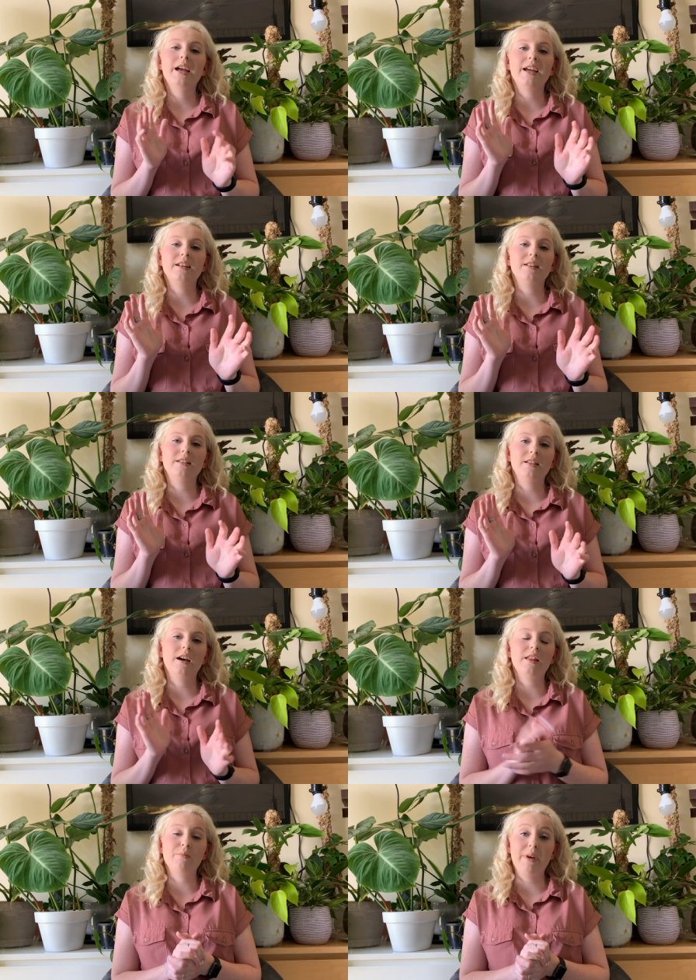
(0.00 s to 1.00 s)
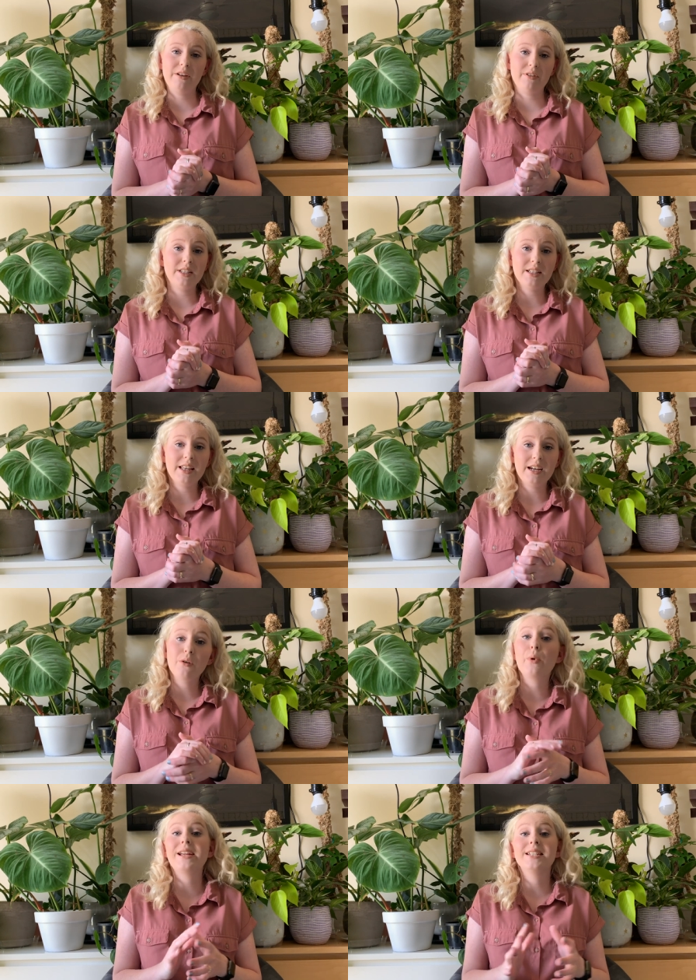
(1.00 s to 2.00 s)
and are the main reason that
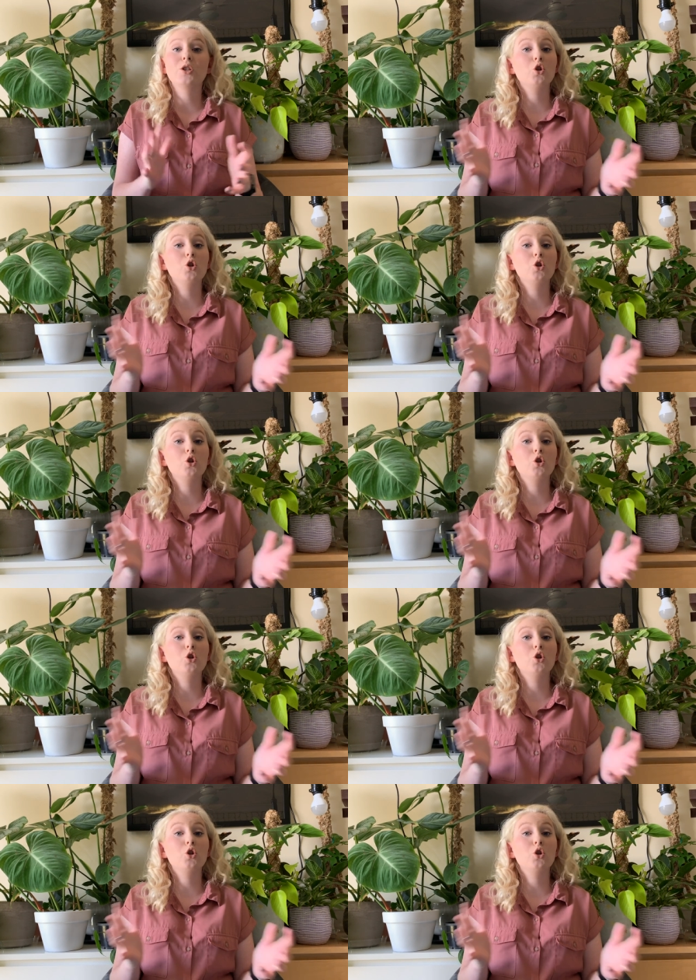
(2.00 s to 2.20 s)
I went